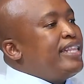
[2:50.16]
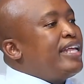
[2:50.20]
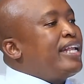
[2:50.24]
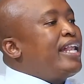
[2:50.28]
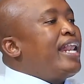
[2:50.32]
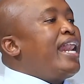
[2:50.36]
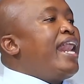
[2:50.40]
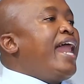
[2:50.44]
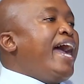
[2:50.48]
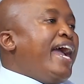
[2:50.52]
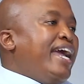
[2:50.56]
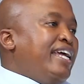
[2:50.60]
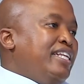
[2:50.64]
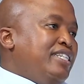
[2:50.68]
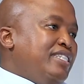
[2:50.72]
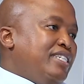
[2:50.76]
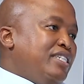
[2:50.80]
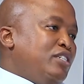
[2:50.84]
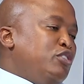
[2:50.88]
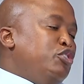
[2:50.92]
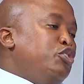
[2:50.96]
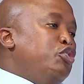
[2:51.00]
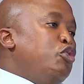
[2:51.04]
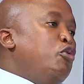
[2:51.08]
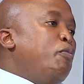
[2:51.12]
the
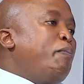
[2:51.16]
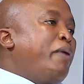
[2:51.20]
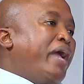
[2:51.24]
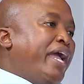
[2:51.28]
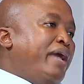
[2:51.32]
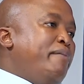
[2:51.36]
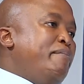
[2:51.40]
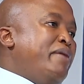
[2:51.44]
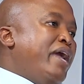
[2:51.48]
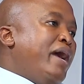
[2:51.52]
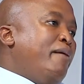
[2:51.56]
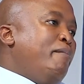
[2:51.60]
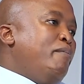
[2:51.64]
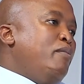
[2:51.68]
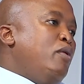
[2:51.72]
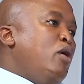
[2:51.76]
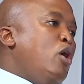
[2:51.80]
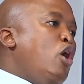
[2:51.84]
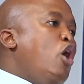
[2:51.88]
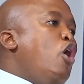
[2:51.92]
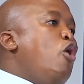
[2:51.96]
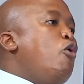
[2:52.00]
client's new premium